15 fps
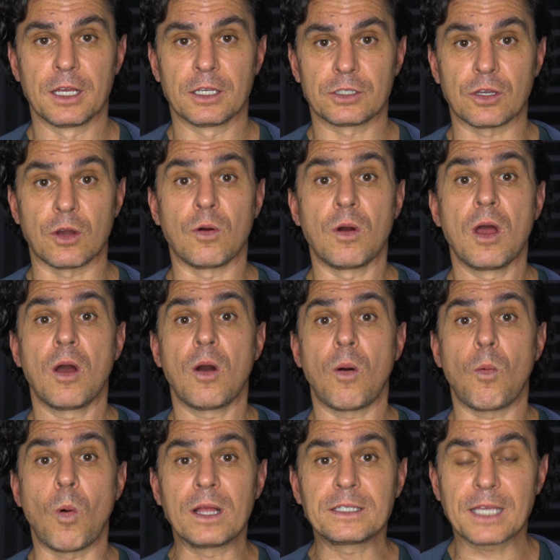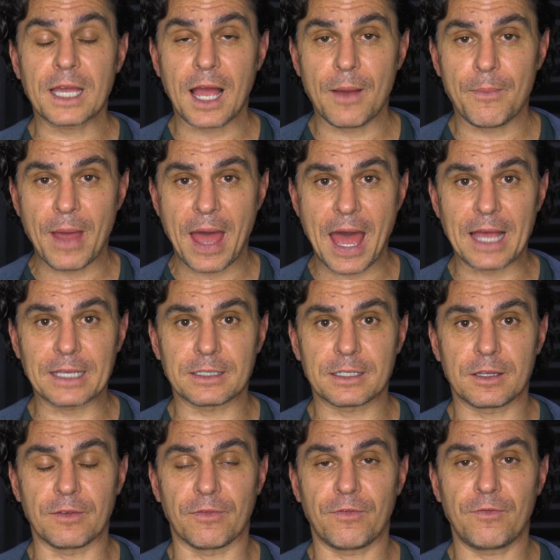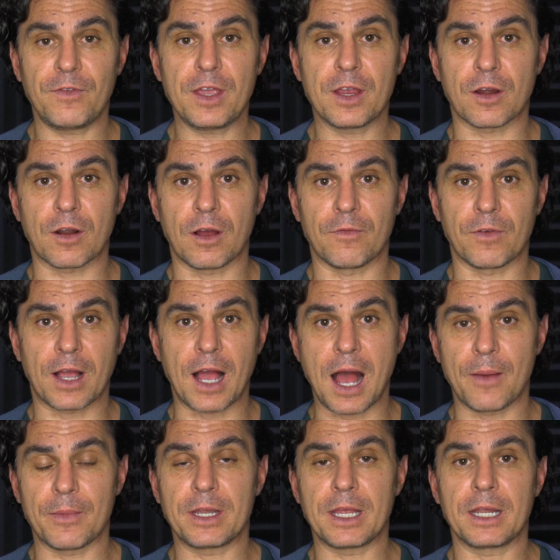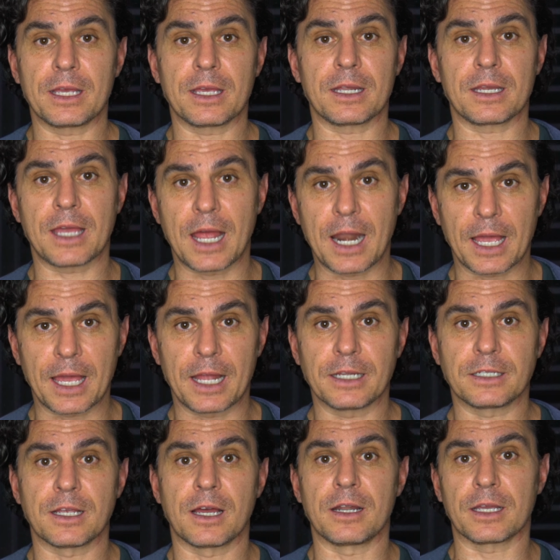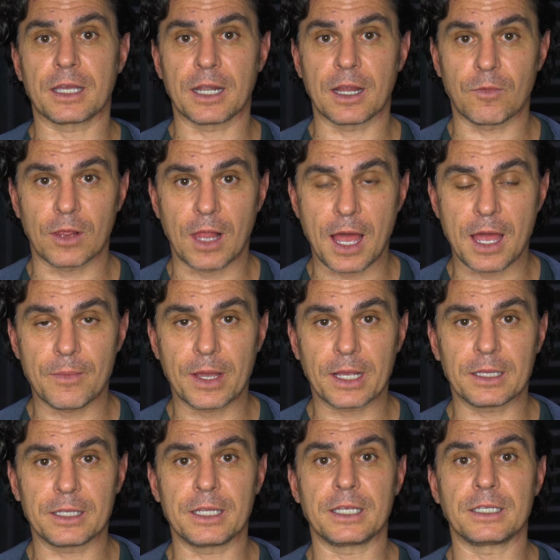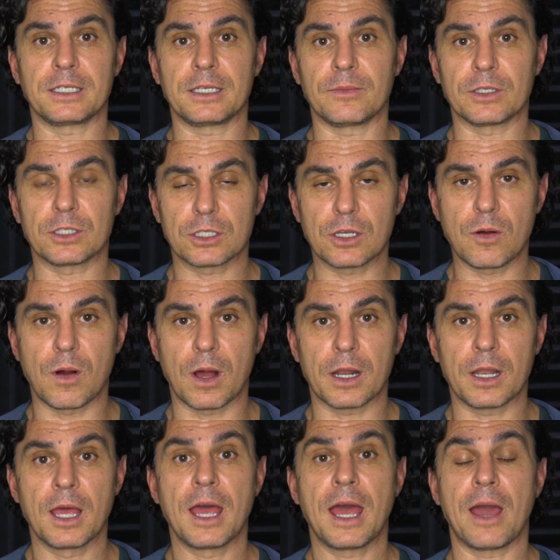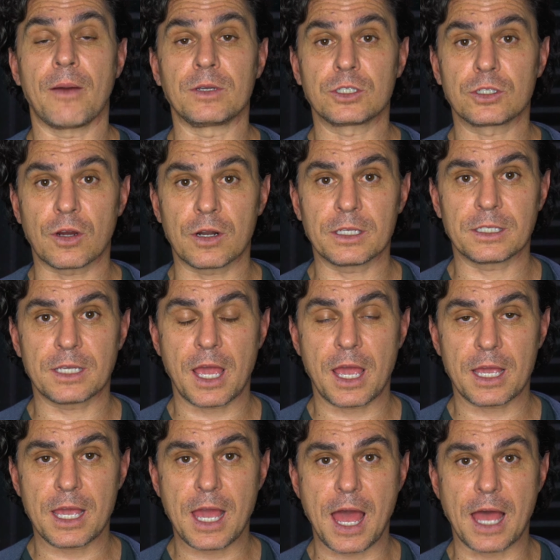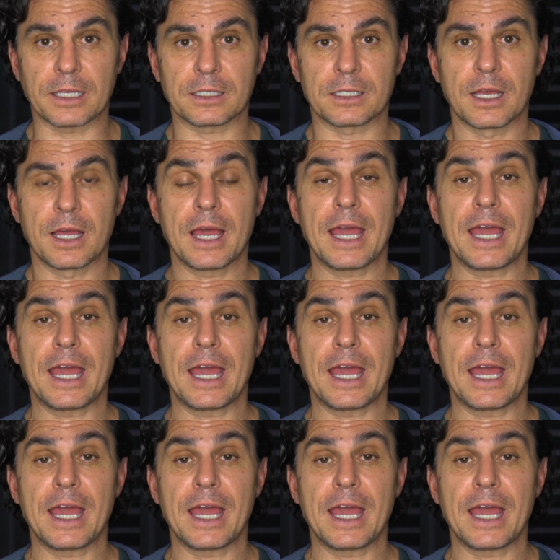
So once I got past the fear of accommodating it and can I get it done and can I rely on my cleaning team and so on, and we started saying yes,